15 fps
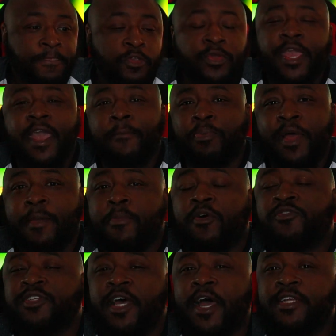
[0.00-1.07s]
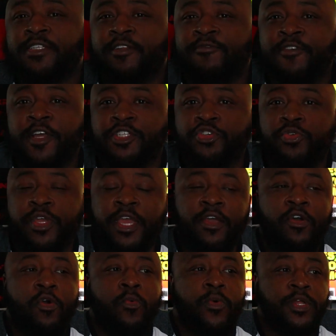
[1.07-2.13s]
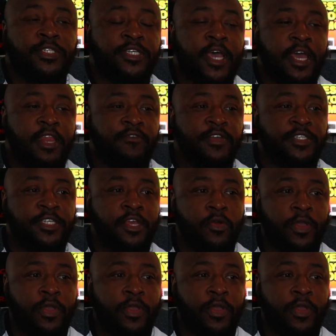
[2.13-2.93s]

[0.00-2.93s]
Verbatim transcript: You can't play both sides of the fence. You can't on one side of it say,